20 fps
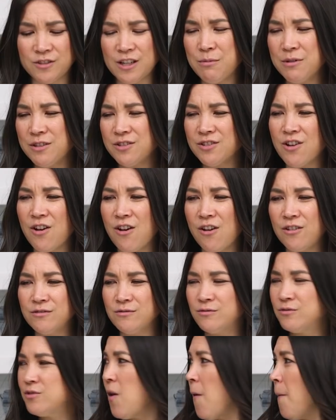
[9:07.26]
Is that what it's called?
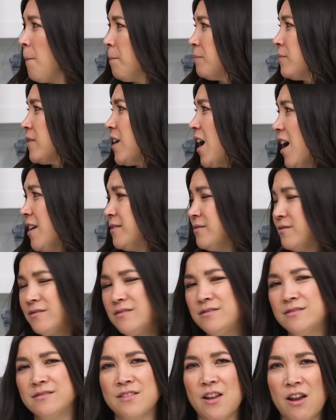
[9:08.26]
Yeah?
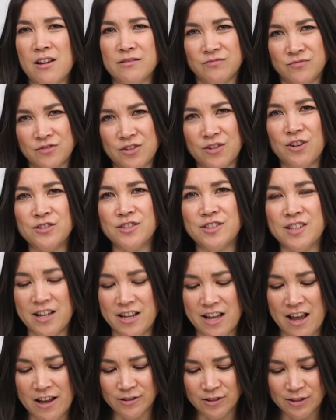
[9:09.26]
They're all
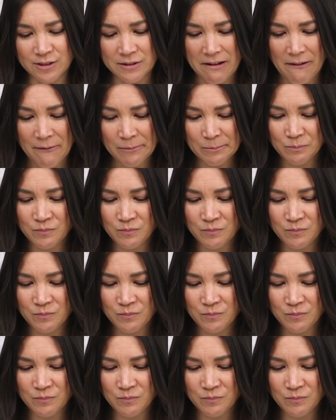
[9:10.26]
saying yes, okay.